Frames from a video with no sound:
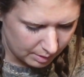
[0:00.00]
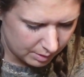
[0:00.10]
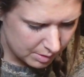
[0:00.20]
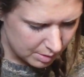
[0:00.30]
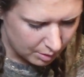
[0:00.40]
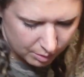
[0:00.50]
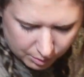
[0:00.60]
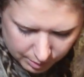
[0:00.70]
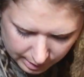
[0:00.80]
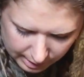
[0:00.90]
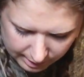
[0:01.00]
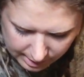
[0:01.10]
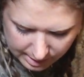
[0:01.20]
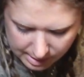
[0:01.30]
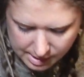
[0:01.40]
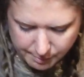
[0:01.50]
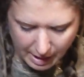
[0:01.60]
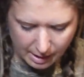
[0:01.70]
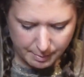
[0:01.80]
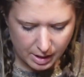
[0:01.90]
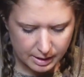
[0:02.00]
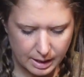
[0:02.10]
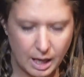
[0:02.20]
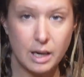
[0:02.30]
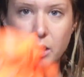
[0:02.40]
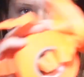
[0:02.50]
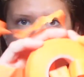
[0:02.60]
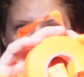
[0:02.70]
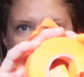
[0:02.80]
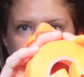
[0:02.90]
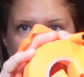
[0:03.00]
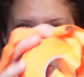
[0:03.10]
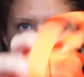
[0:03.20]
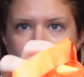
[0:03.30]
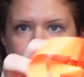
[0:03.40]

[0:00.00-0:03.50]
So in this back pocket, I also have more of